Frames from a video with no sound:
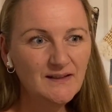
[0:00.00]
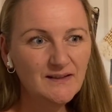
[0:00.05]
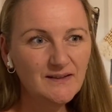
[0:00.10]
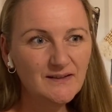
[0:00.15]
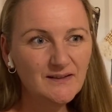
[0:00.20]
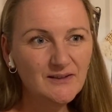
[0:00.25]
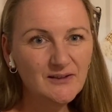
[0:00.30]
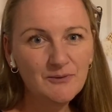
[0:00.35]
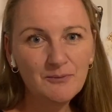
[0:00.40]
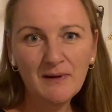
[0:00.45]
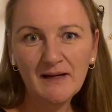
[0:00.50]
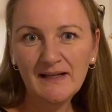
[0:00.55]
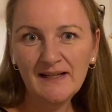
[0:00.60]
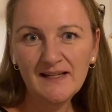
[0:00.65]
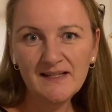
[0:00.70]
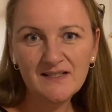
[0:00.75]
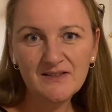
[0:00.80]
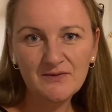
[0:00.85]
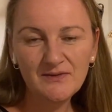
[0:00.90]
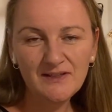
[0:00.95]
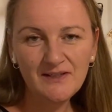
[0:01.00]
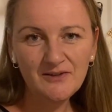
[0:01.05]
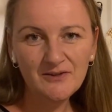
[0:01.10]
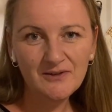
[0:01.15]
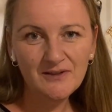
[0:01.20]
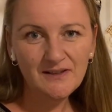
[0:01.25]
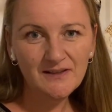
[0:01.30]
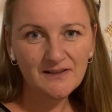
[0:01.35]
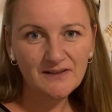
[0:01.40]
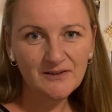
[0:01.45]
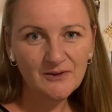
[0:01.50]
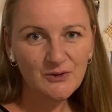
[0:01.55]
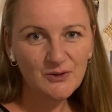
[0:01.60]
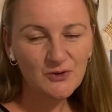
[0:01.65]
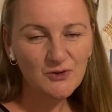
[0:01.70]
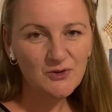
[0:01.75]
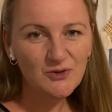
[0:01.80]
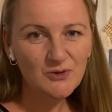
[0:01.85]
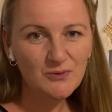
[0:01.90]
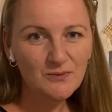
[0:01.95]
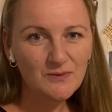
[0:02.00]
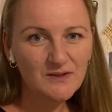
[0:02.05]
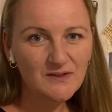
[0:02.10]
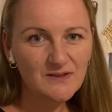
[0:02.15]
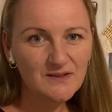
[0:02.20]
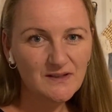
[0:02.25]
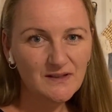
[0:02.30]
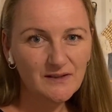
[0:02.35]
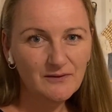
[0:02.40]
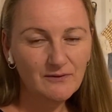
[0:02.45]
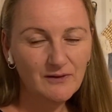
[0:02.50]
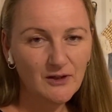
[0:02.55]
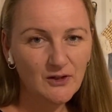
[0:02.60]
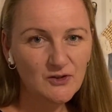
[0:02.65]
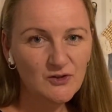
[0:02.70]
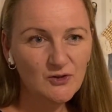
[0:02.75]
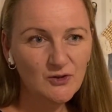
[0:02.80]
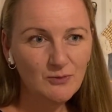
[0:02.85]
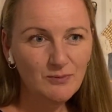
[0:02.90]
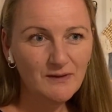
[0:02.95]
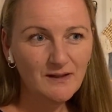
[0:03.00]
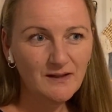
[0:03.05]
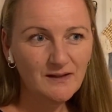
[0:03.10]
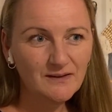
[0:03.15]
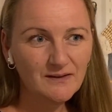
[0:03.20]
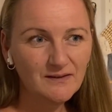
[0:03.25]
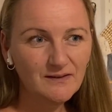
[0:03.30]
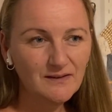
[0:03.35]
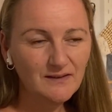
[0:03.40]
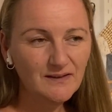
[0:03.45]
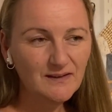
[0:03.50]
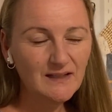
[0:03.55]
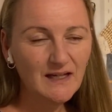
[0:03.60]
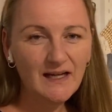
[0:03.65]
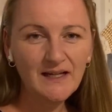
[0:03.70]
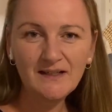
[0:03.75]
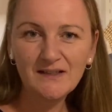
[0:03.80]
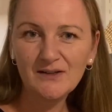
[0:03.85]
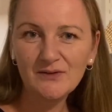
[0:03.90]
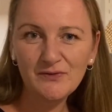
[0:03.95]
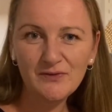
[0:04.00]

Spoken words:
My last video here on YouTube was a Vlogtober kind of